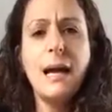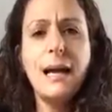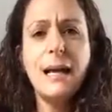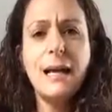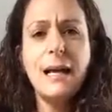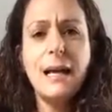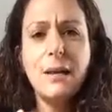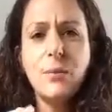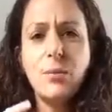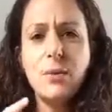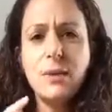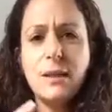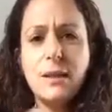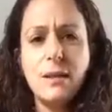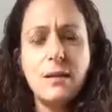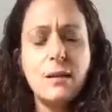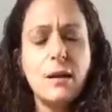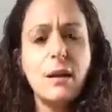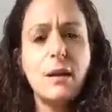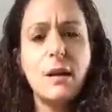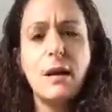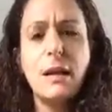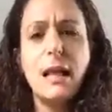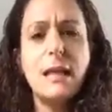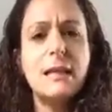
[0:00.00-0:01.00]
It was a
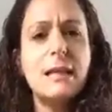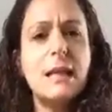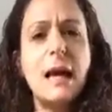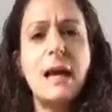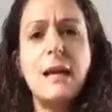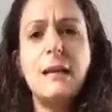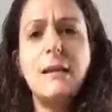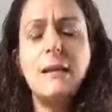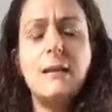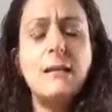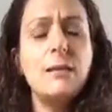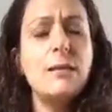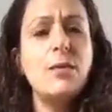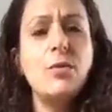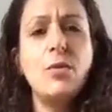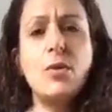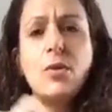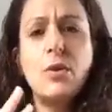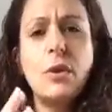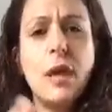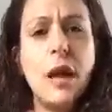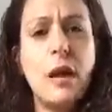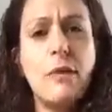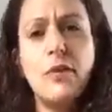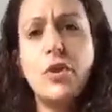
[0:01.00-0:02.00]
cleanse that had, you
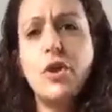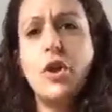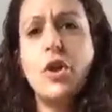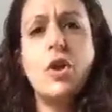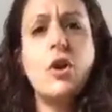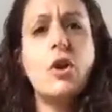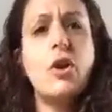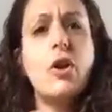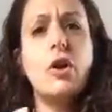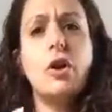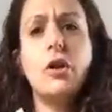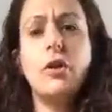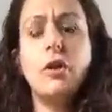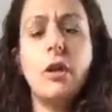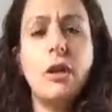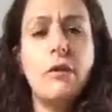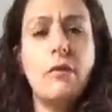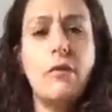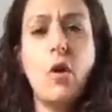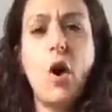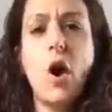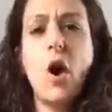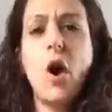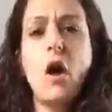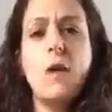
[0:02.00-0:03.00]
couldn't have sugar and you couldn't
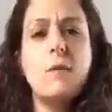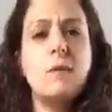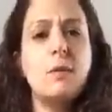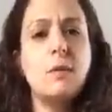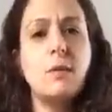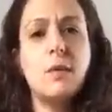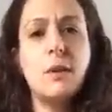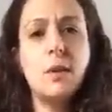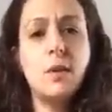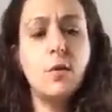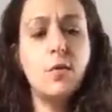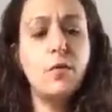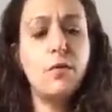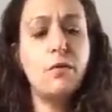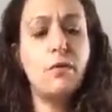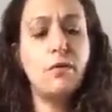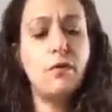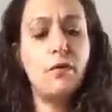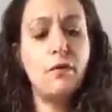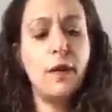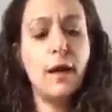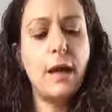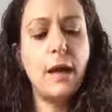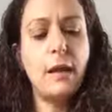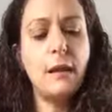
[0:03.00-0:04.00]
have carbs. It was
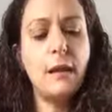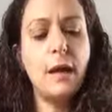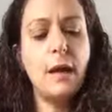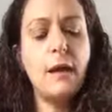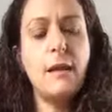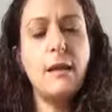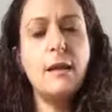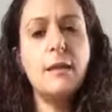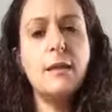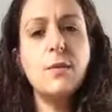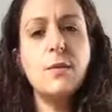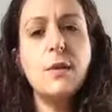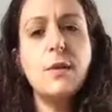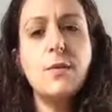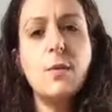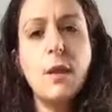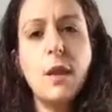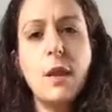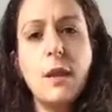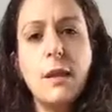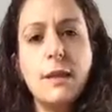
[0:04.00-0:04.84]
gluten-free, and this was one of the